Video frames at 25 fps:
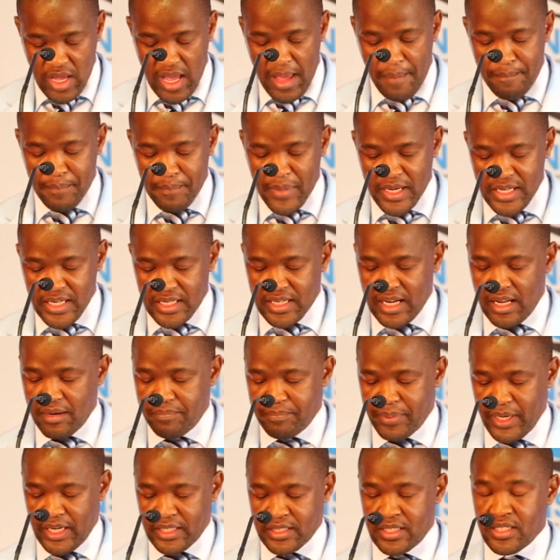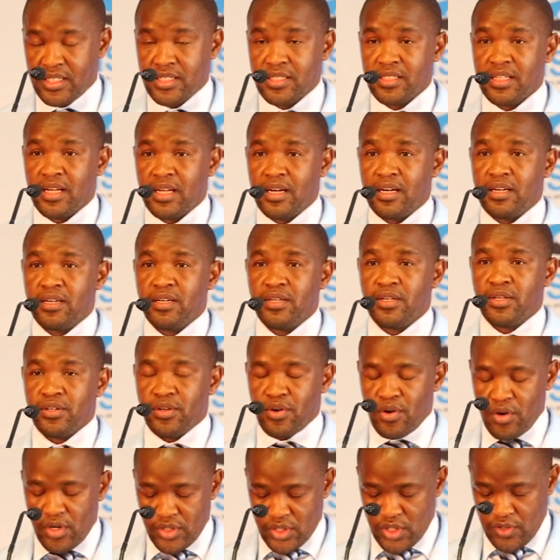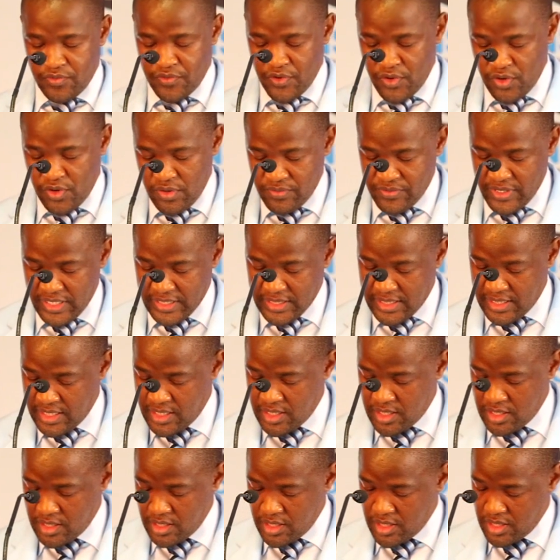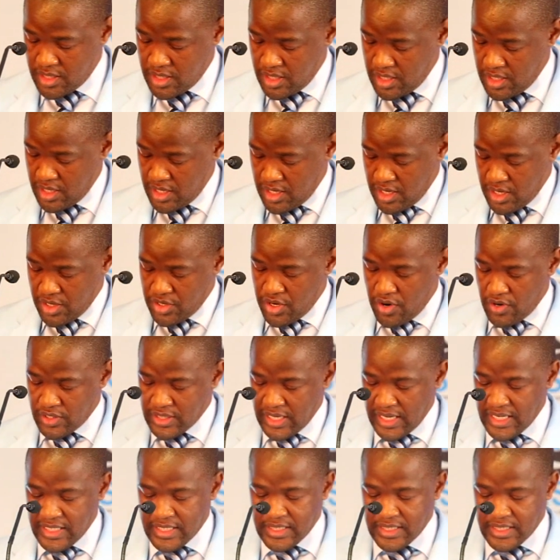a medical practitioner, also for obvious reasons, Dr.